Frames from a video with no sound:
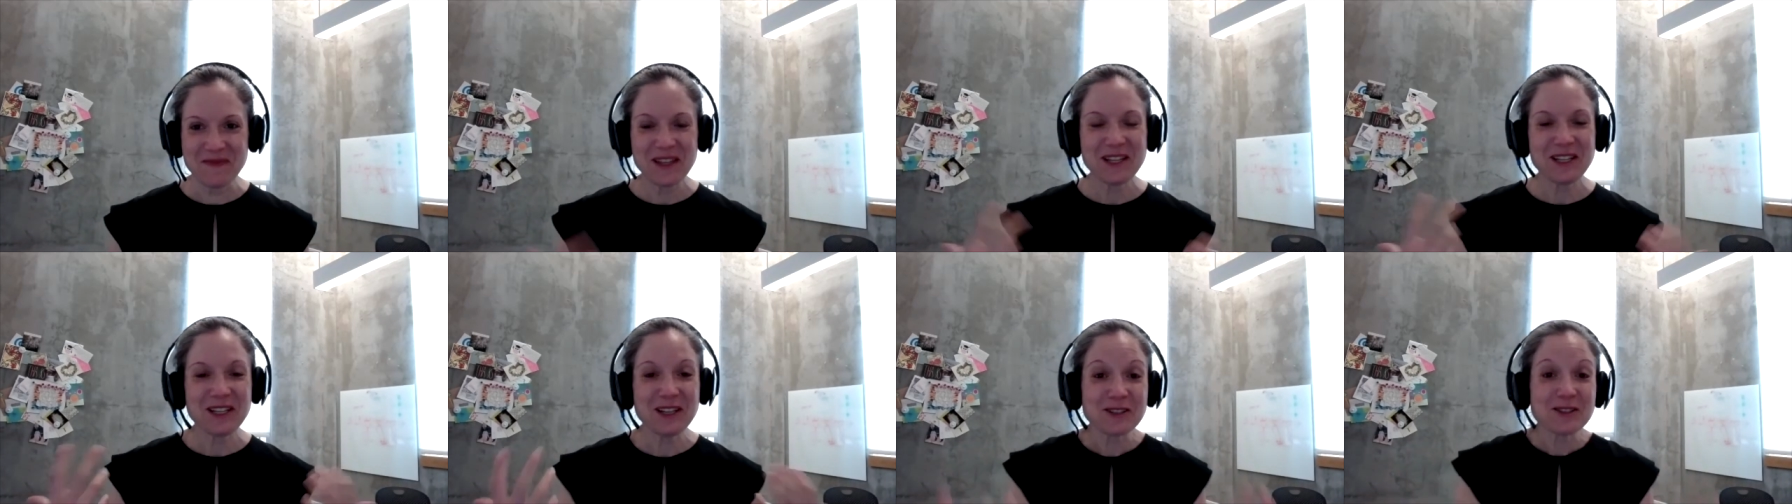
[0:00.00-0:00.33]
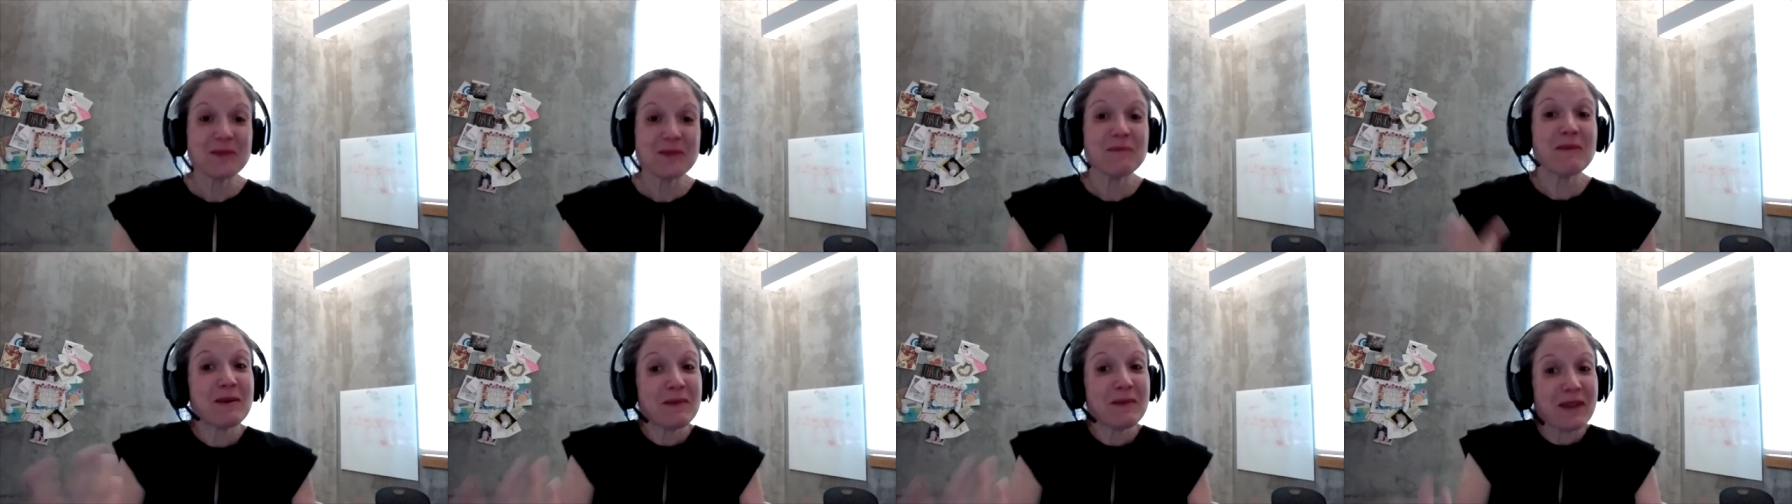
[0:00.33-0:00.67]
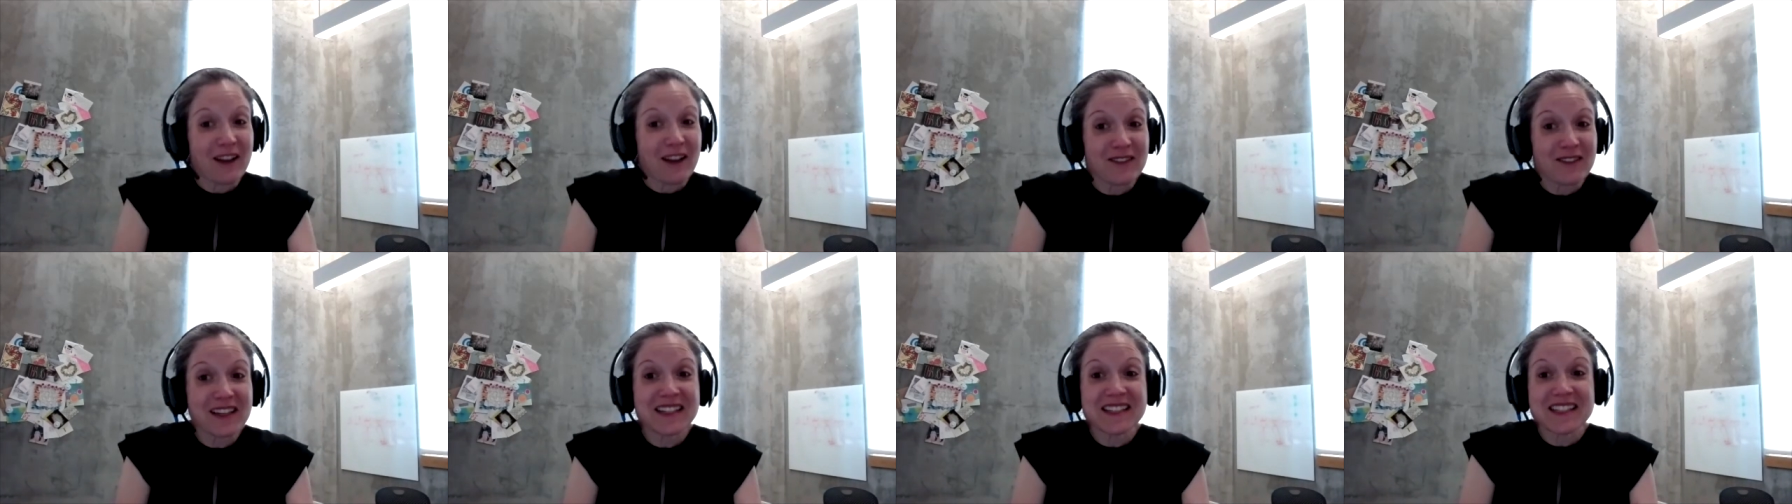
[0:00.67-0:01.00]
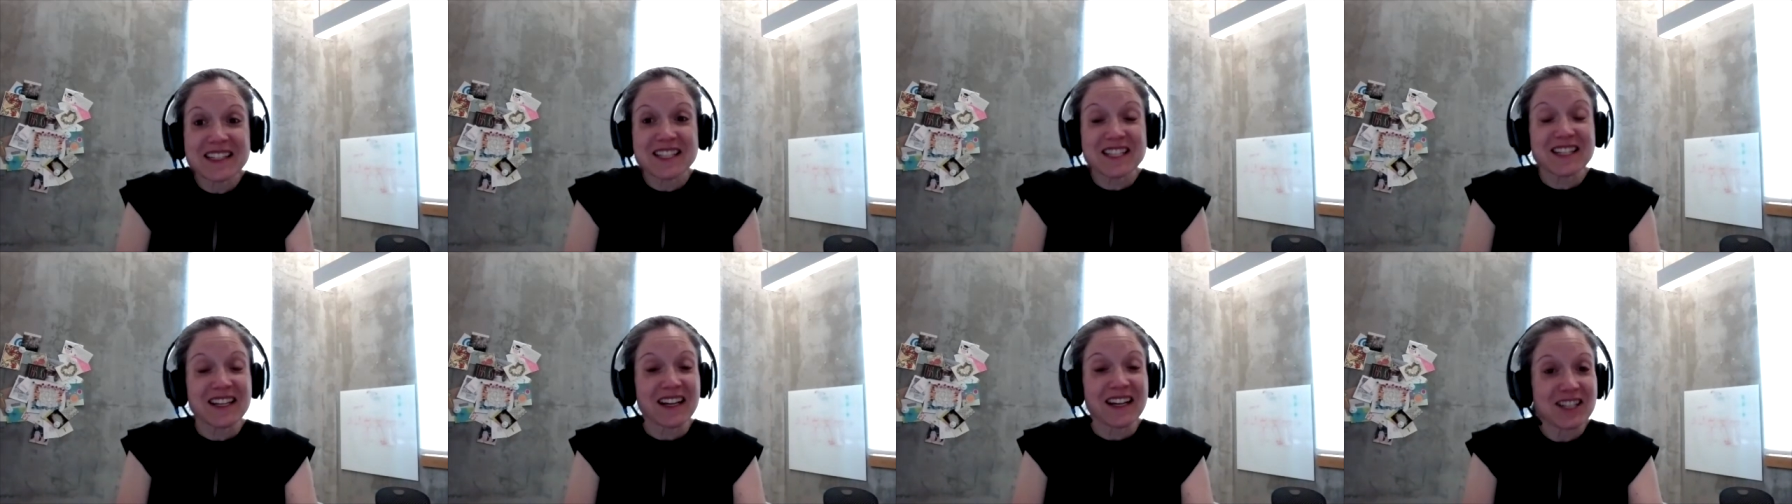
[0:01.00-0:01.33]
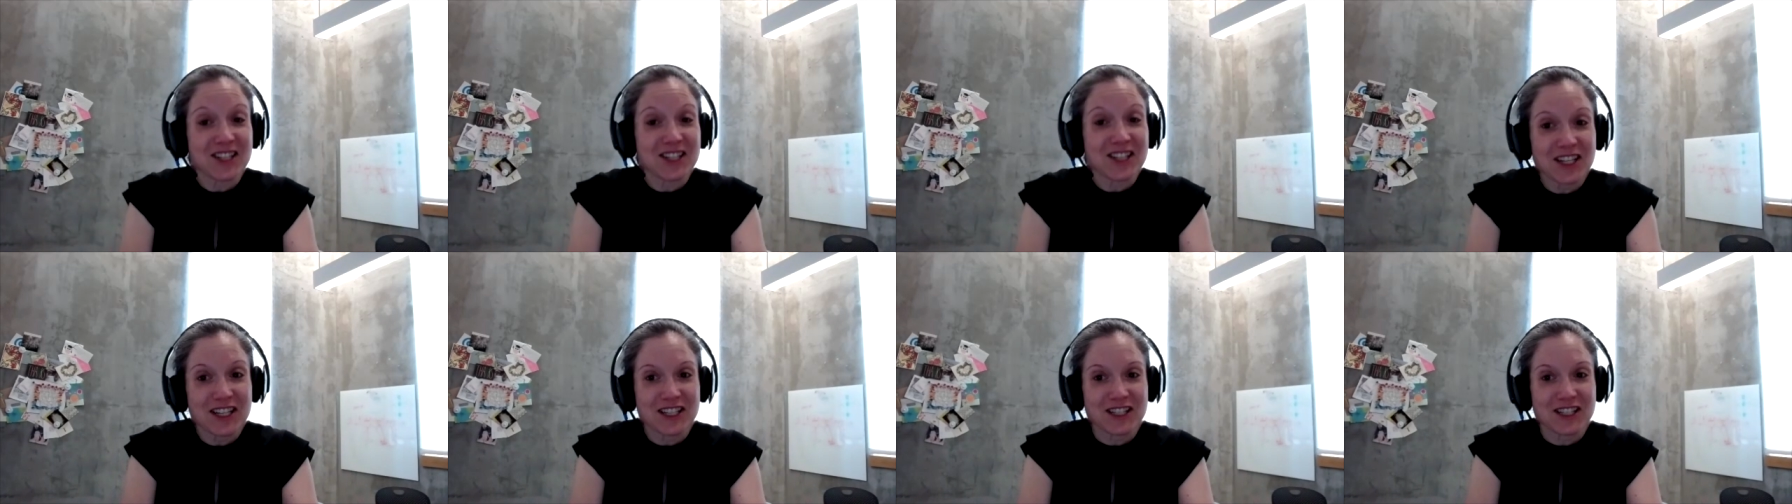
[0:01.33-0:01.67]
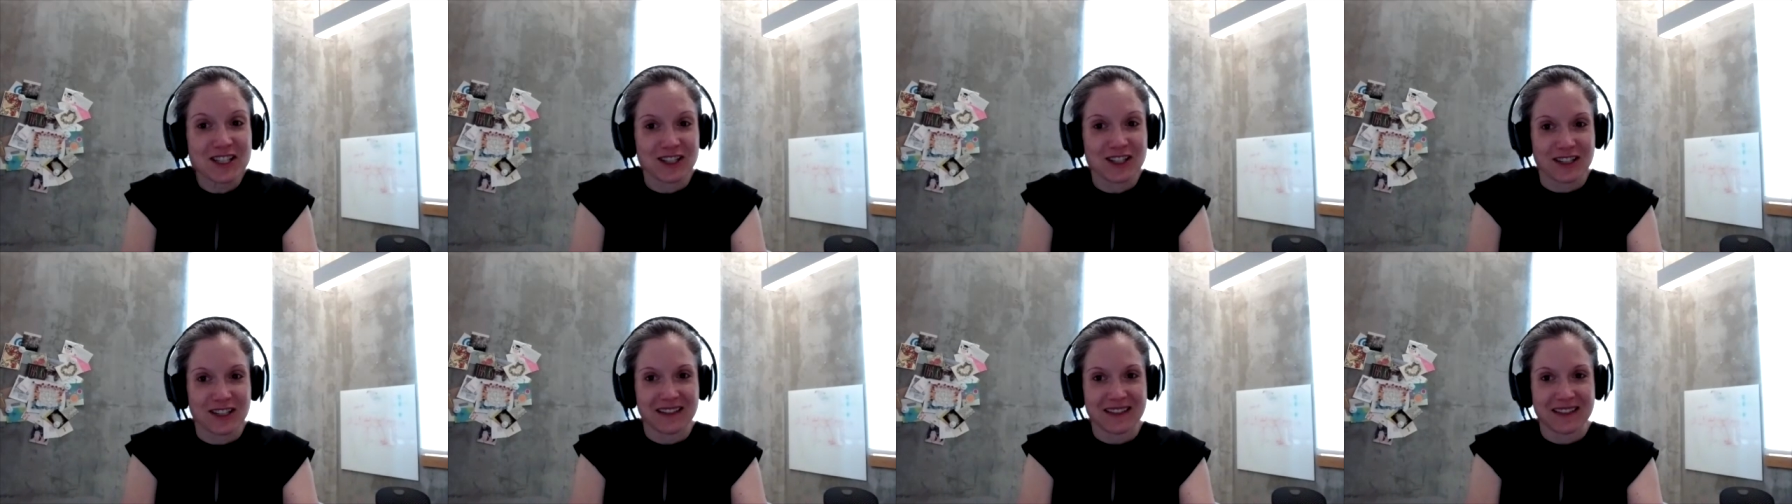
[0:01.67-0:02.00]
you know so maybe having a discussion is
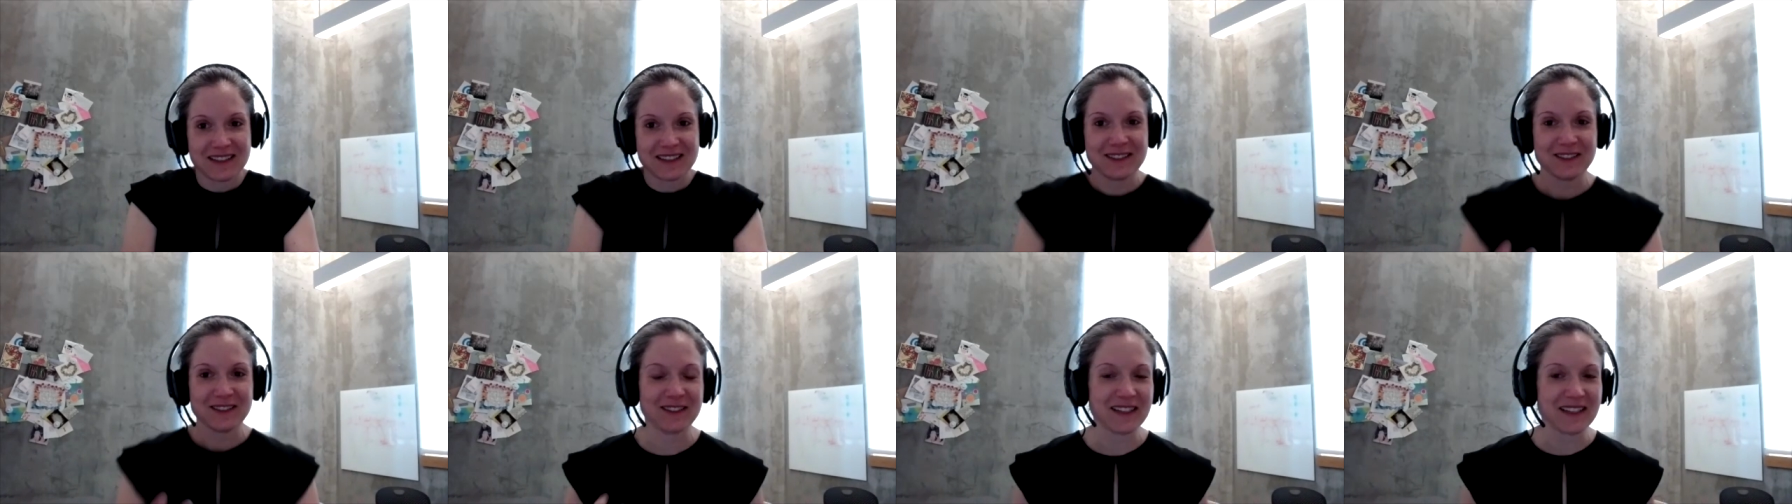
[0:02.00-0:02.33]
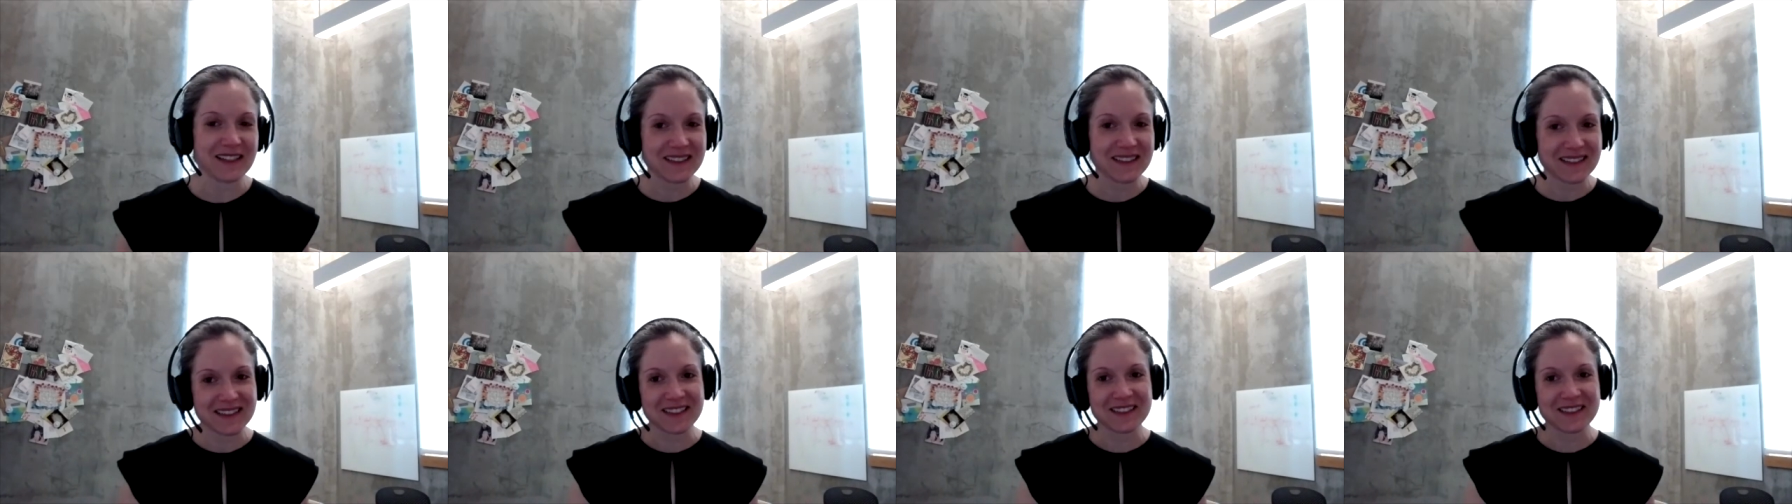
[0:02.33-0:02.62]
good right?